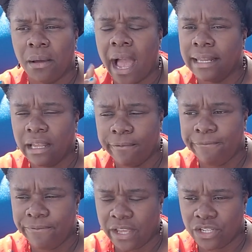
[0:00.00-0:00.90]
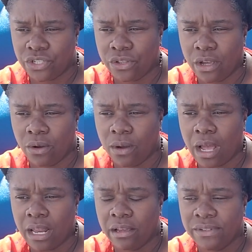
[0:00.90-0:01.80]
I love fish though.
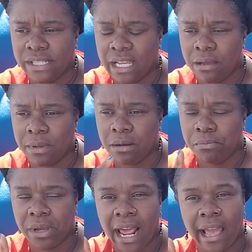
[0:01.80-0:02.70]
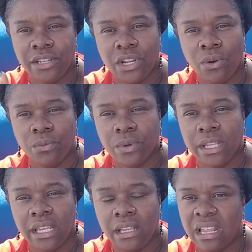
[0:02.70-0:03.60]
I love salmon, but I don't
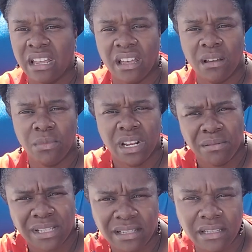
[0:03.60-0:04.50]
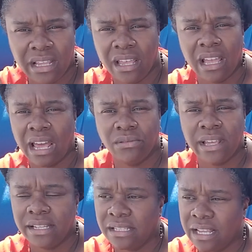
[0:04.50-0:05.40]
really eat, when it comes to steak, I don't
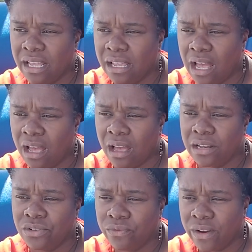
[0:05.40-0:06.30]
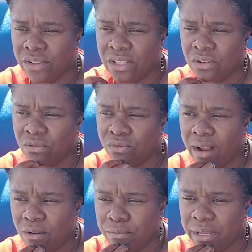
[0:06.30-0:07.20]
like steak. I do very little
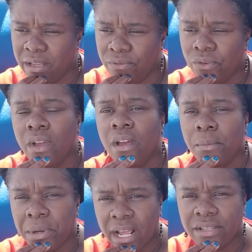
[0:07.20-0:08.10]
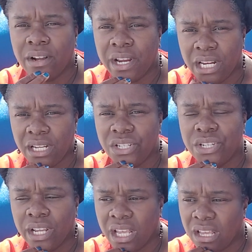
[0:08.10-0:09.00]
ground beef, but I start eating
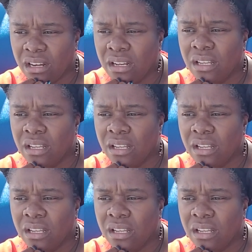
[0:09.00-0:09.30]
chicken